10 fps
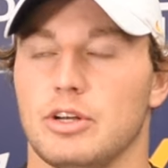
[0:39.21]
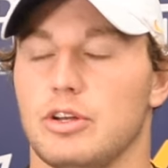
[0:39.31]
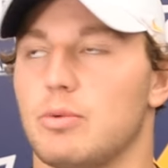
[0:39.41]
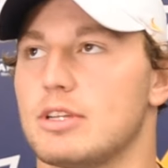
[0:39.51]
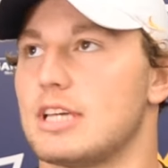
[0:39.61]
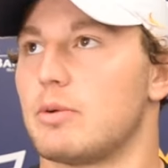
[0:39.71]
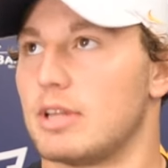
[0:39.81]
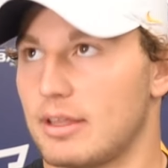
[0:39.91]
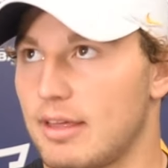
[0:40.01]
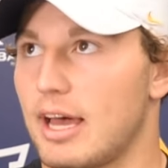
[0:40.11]
You don't want to take
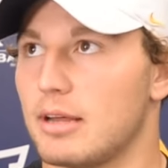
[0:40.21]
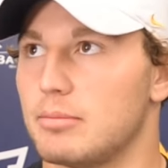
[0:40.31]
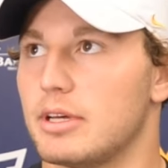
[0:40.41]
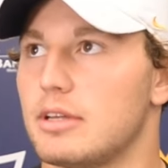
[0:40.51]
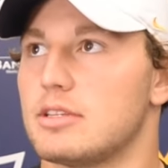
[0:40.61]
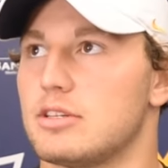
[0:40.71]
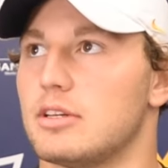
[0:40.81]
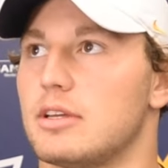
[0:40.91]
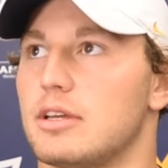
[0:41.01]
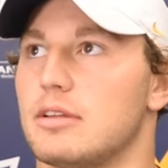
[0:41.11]
one like that, but it's
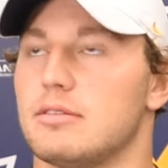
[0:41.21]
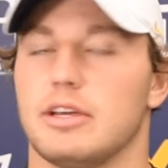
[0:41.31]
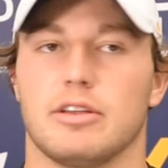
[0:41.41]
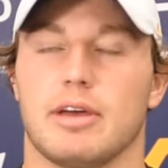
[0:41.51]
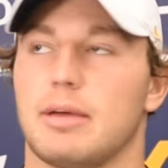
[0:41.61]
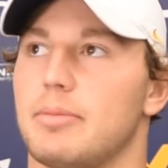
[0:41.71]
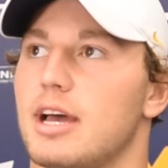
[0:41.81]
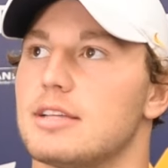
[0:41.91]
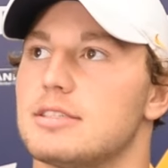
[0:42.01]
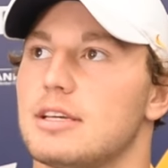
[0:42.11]
good to hit the
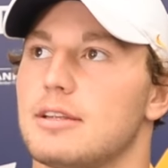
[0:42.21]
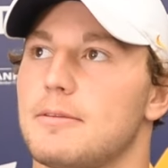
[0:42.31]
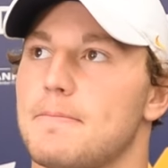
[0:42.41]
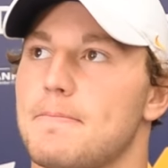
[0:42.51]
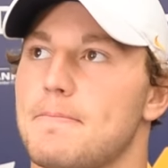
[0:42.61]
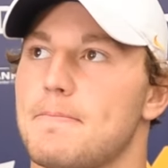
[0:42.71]
pads hit.